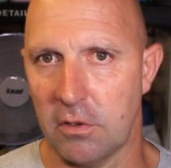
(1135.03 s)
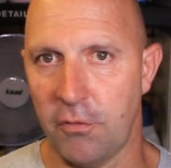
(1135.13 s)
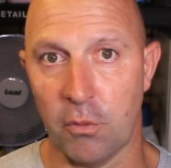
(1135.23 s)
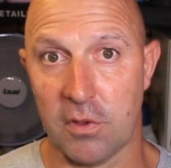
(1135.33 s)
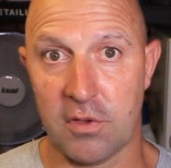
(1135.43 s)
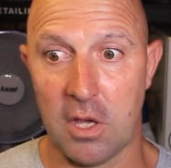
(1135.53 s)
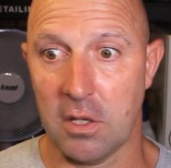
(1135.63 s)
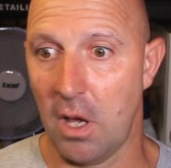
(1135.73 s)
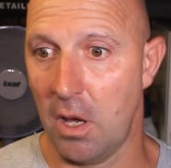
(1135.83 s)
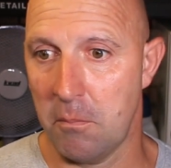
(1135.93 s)
Look forward to
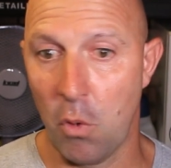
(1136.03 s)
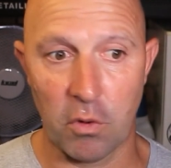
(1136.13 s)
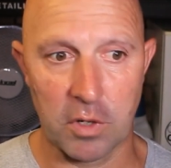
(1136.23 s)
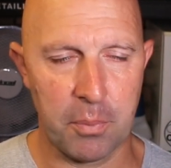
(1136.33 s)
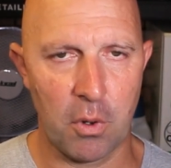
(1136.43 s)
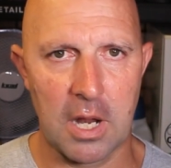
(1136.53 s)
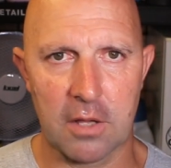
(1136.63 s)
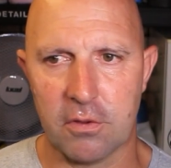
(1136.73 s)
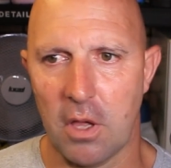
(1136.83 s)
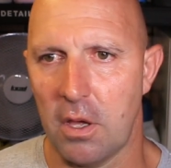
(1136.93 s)
seeing more of the
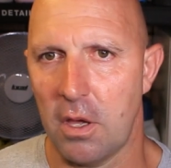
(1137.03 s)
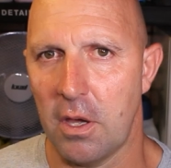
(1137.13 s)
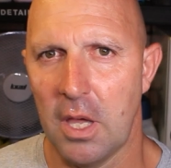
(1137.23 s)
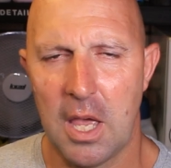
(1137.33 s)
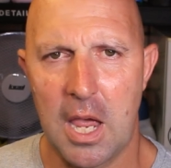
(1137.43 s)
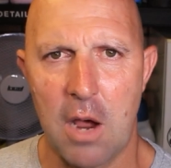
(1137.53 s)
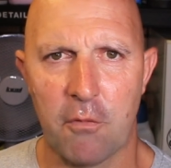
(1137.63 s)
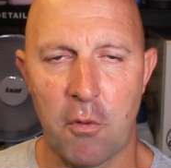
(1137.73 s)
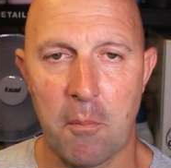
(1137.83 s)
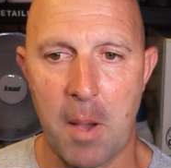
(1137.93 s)
products out
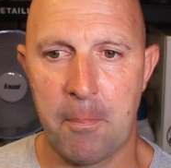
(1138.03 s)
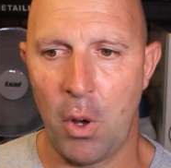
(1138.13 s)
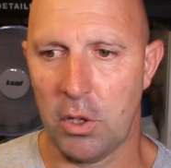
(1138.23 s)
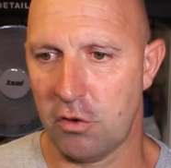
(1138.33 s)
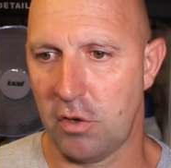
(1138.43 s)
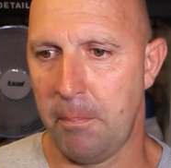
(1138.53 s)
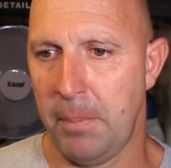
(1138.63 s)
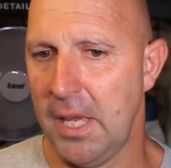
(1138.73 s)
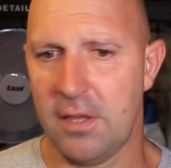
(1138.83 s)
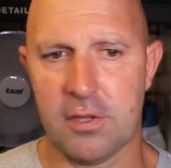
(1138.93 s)
from Polished
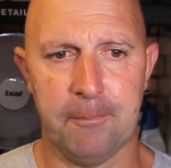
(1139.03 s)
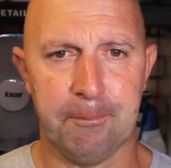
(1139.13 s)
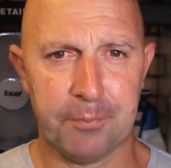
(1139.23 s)
Pigs.